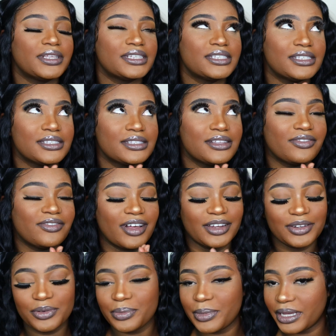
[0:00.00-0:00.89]
This is the
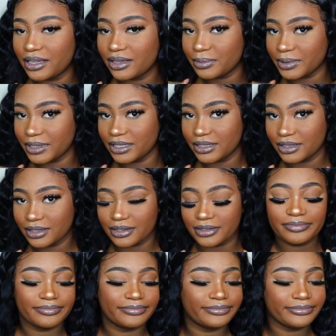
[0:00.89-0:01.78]
final makeup
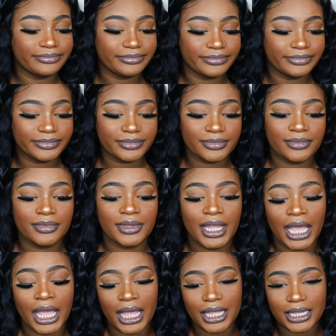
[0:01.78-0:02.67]
look.
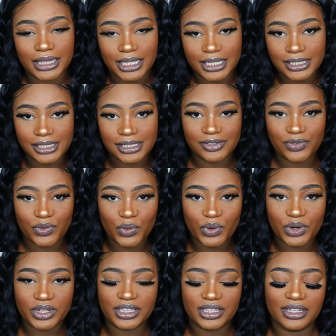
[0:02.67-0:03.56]
This is
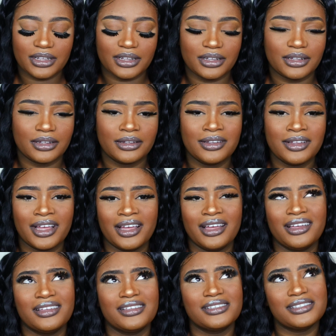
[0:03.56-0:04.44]
for the
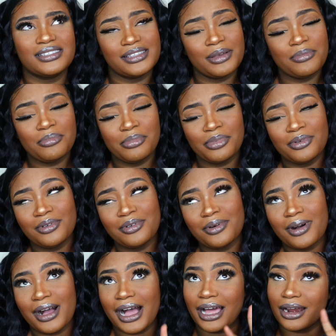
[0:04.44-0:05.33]

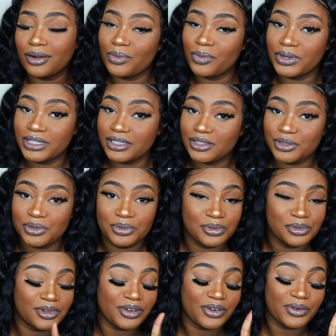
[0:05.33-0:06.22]
simple. I don't want to
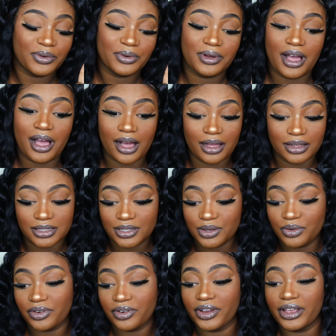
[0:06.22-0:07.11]
do no
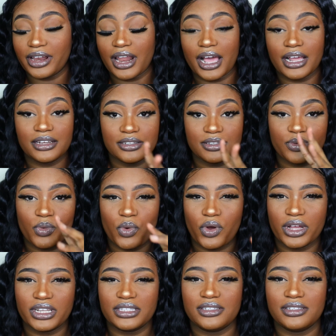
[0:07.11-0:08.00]
contouring. I just
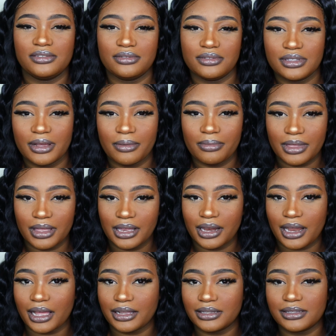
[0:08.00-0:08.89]
want to do
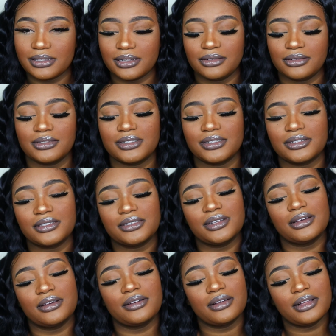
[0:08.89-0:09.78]
something that's still just
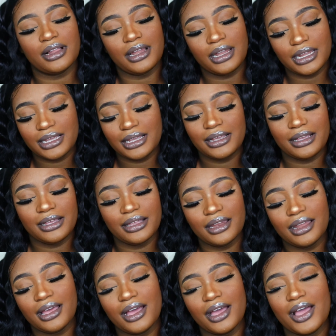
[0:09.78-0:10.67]
a
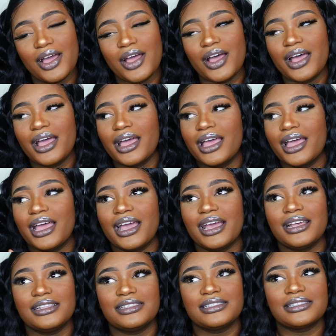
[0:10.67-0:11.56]
clean,
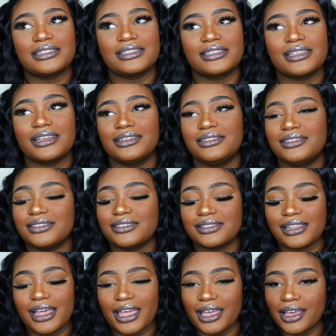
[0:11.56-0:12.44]
it's
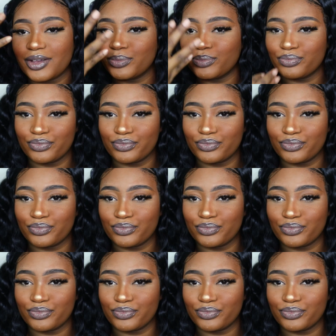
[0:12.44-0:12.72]
just like